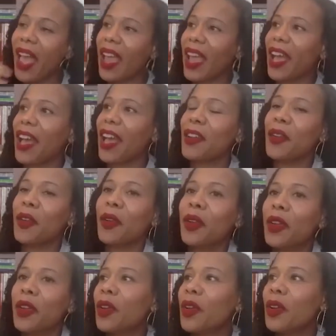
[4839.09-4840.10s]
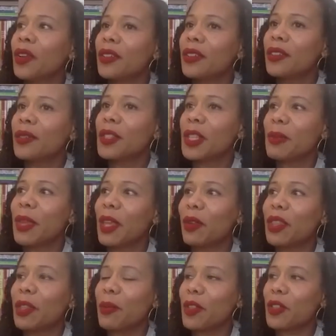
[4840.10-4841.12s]
And to me,
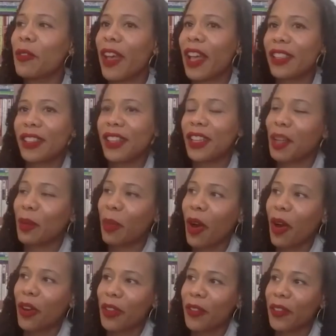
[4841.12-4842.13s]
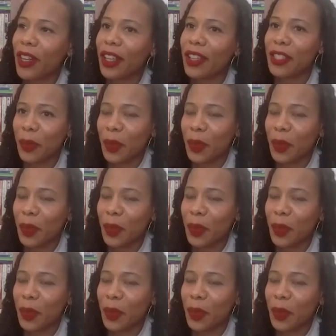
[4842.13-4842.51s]
what the most fascinating part of it is,